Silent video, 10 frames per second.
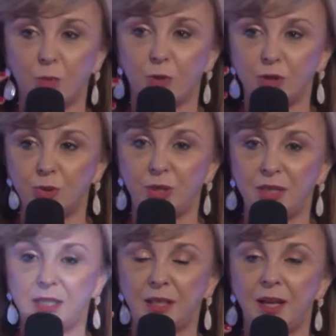
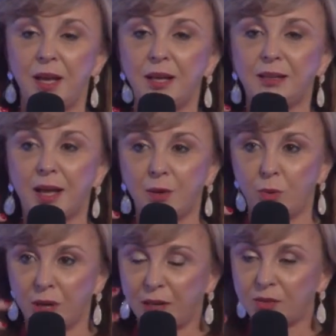opportunity that
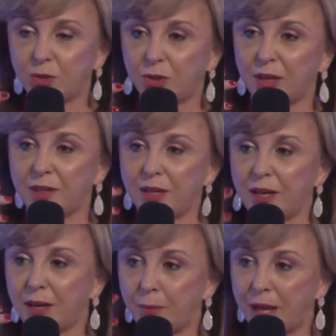we also can
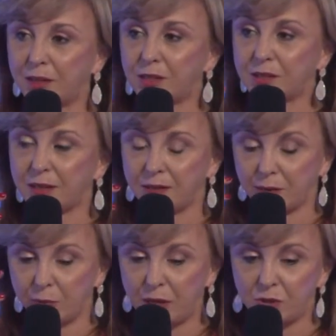take advantage as
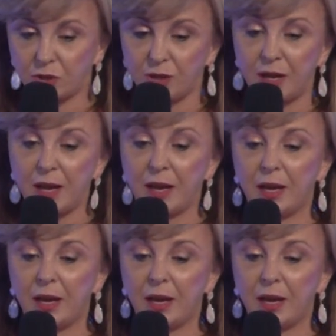a region,